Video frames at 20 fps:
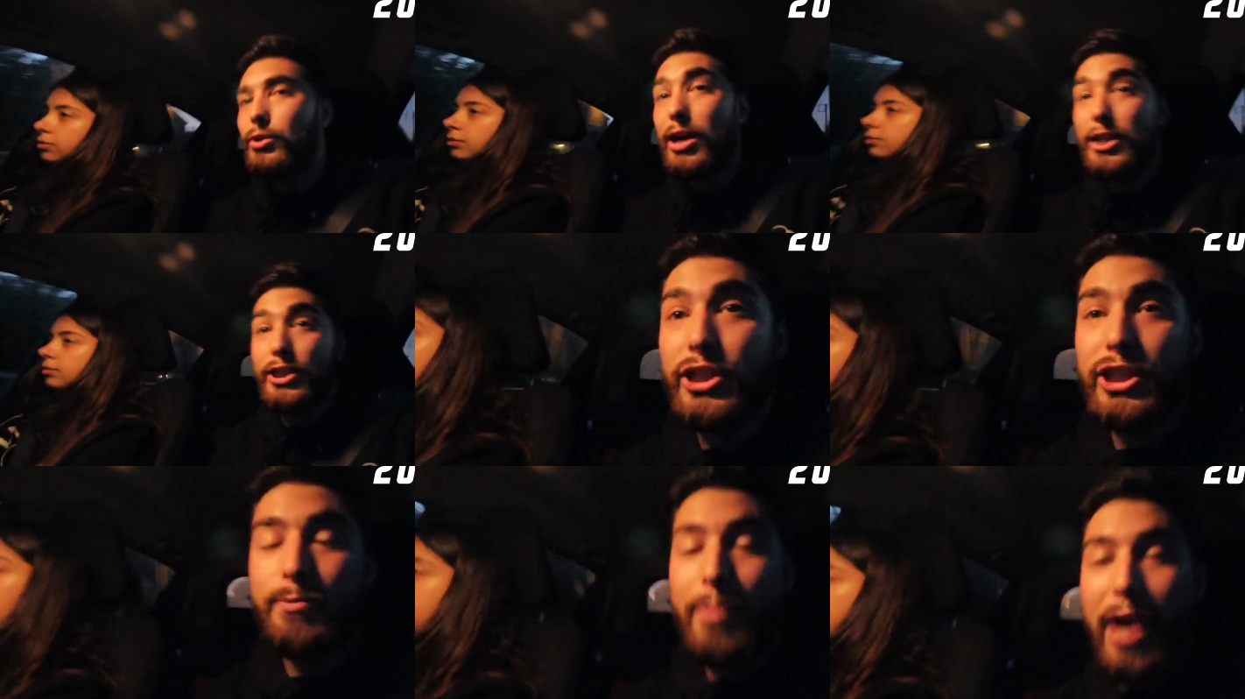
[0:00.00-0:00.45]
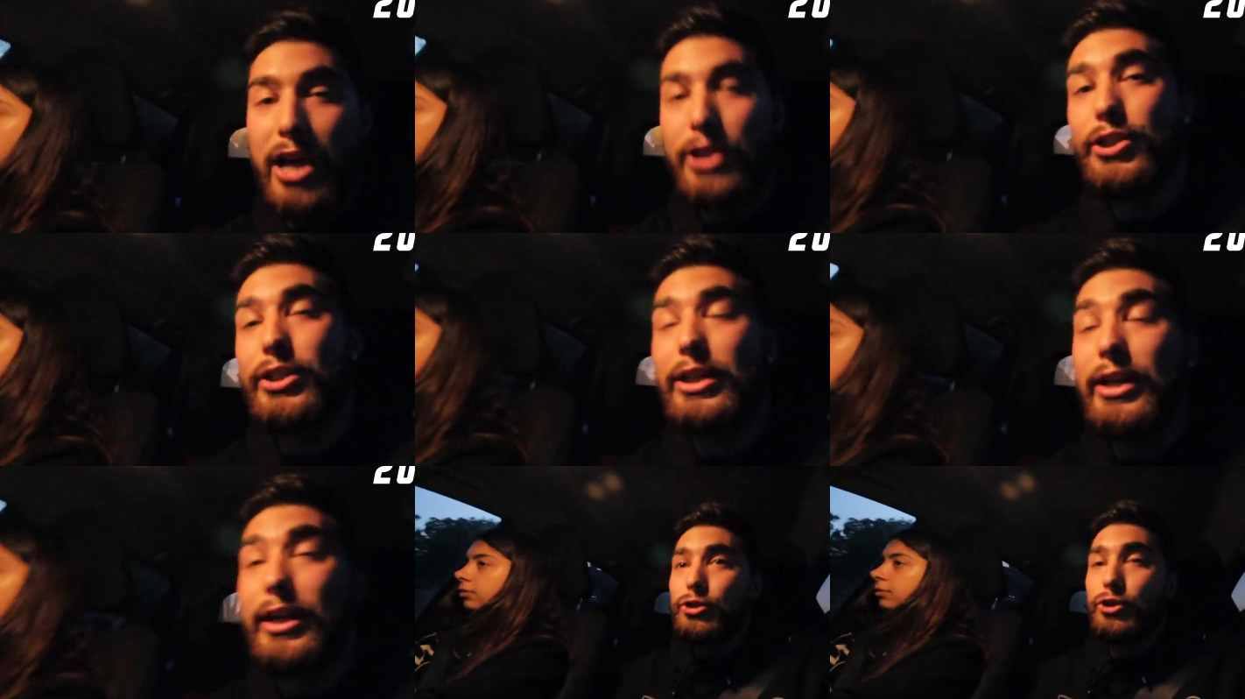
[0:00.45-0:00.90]
Speaker 1: You guys
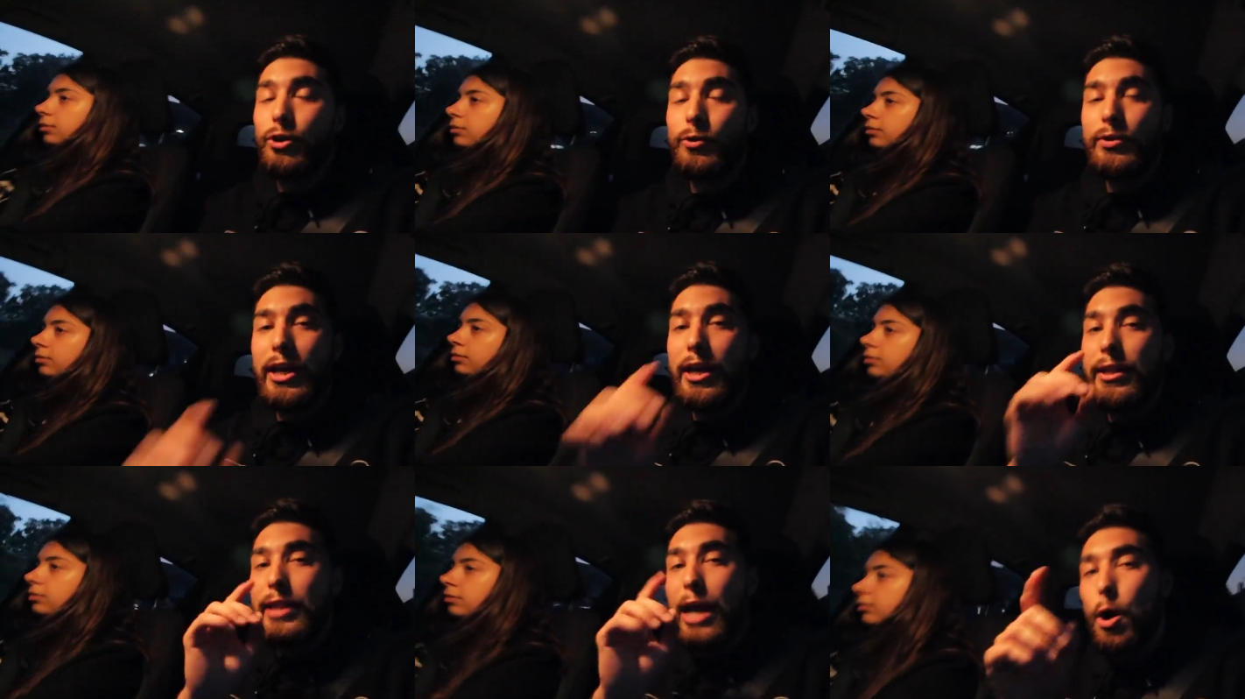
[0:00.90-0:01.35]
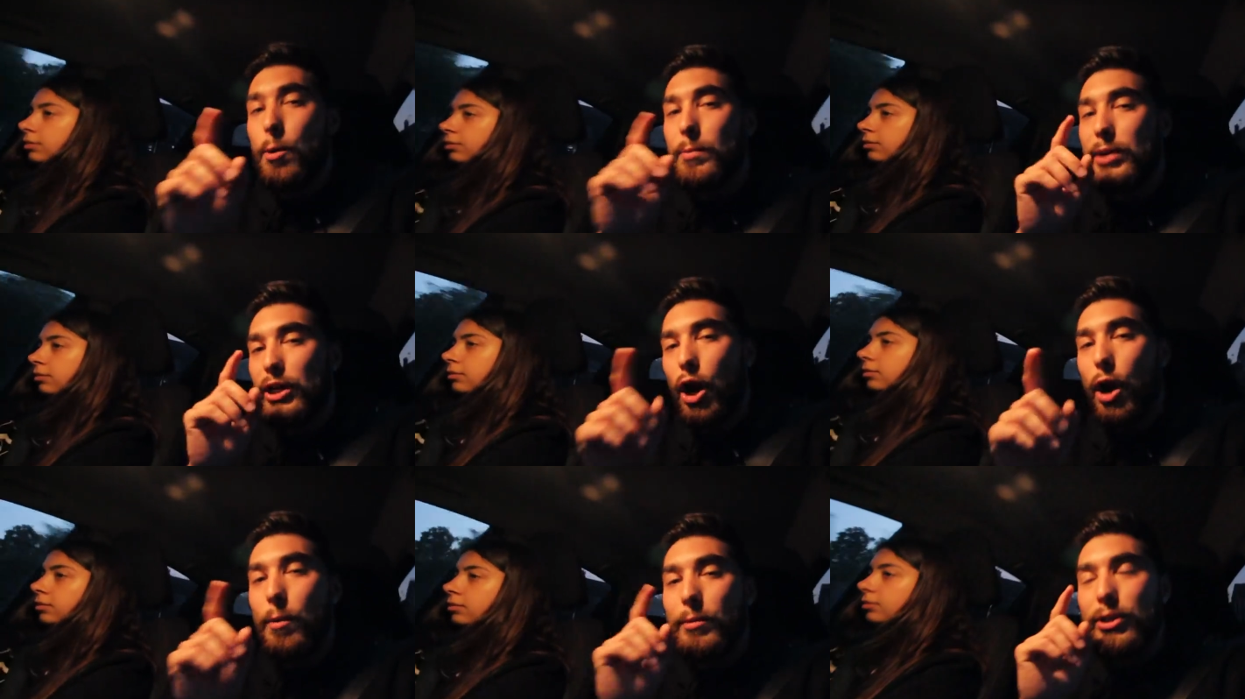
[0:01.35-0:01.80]
smashed it. So yeah, that will
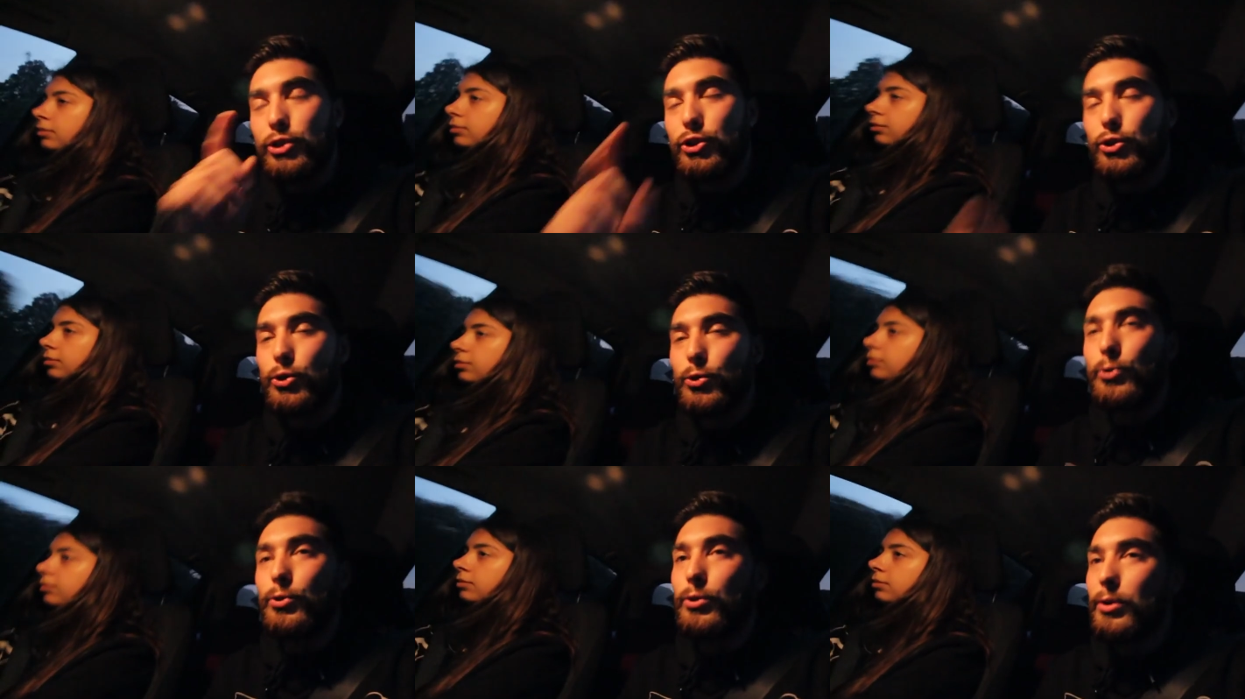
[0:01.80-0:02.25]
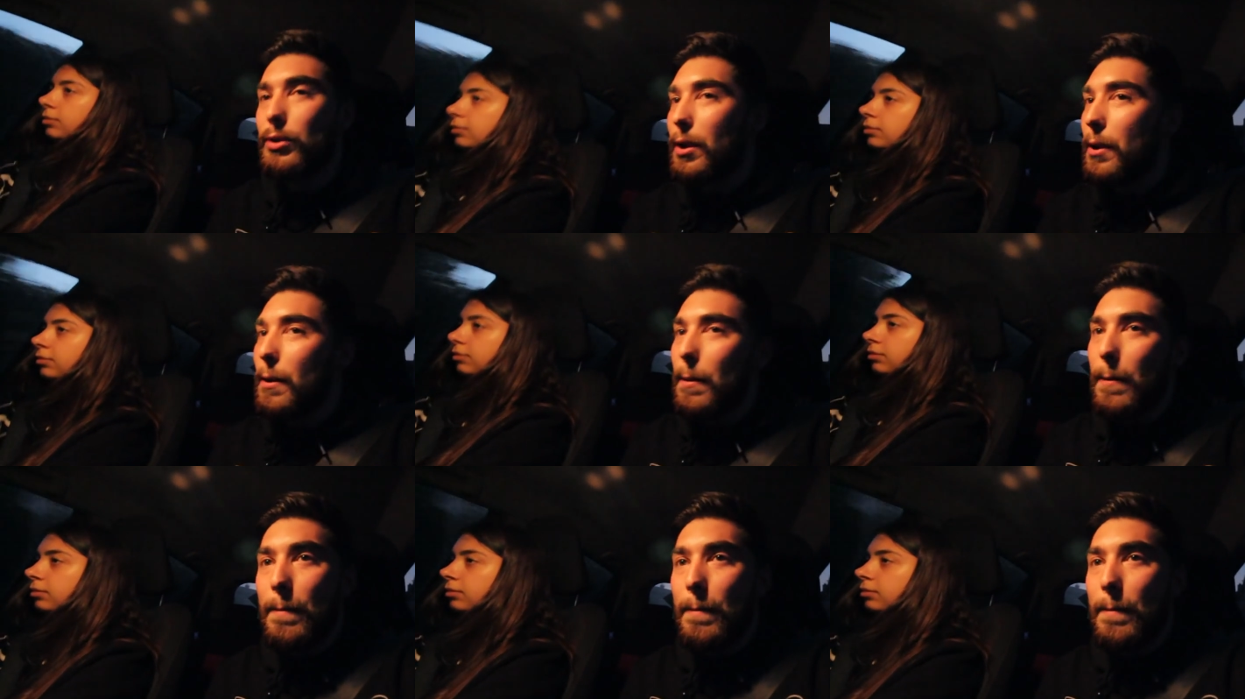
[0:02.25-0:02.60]
be coming soon.